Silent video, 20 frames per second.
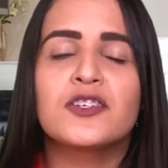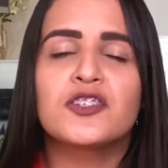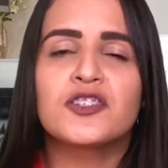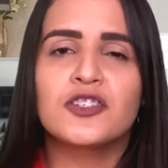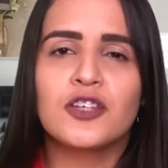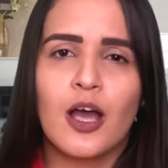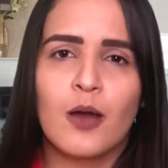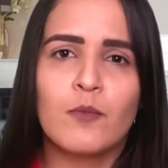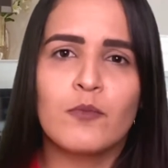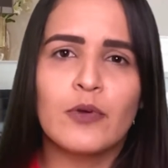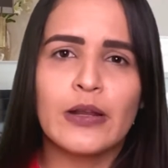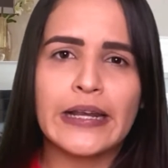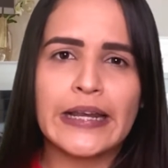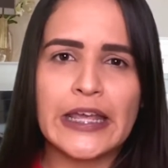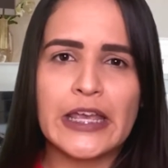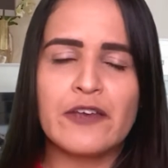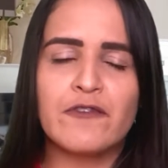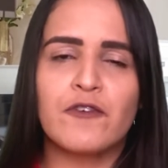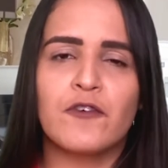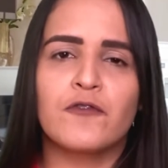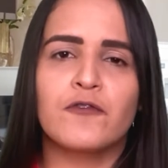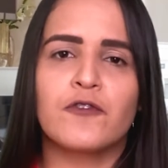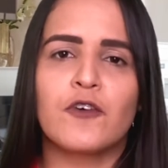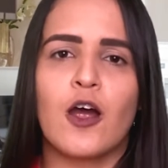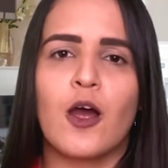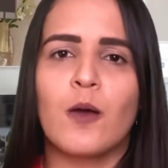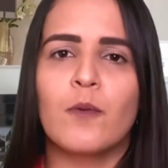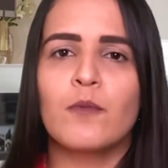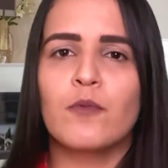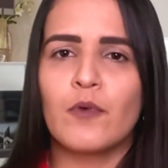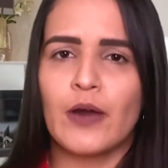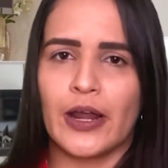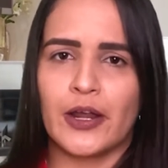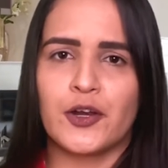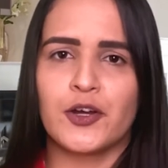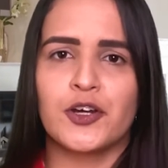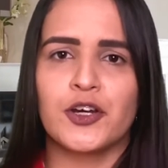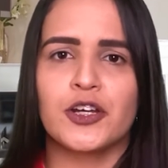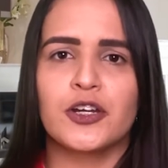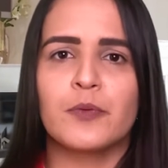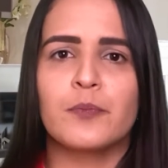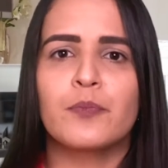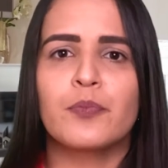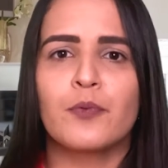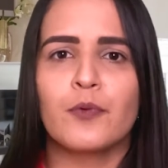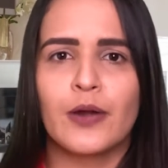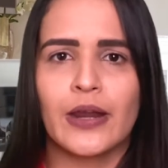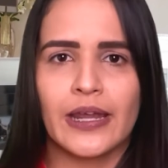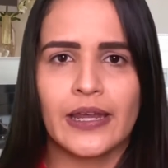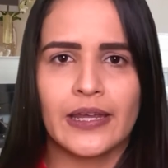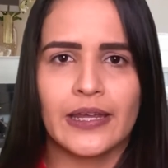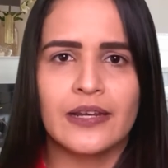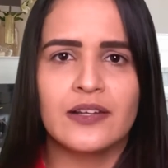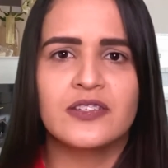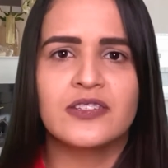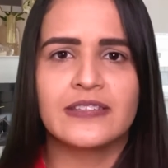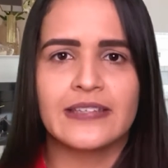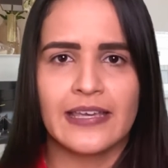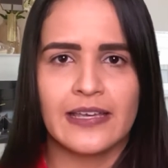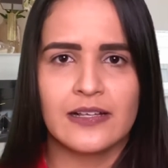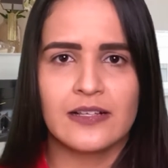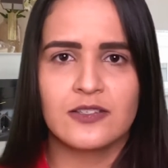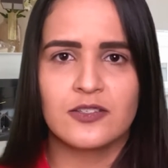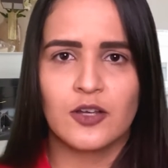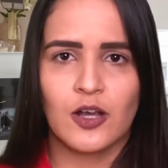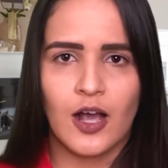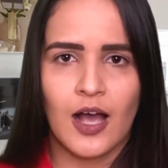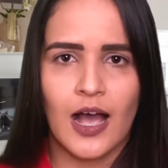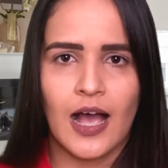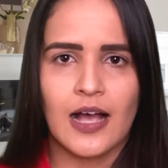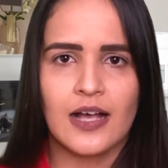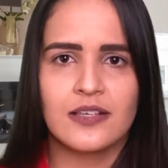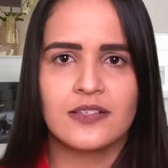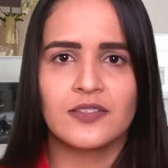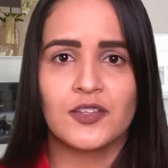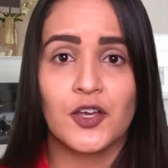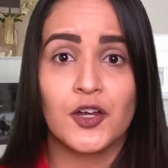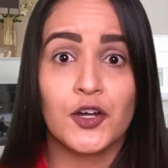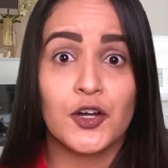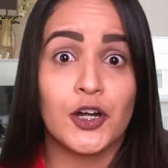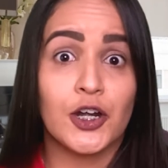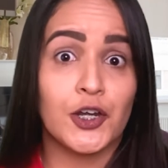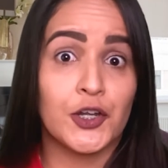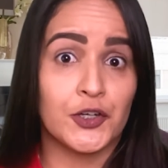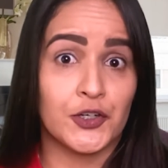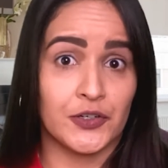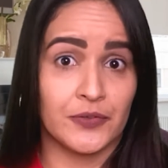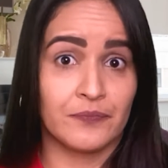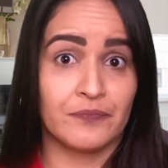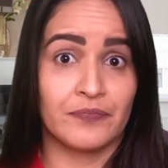some relief from record-breaking sales costs earlier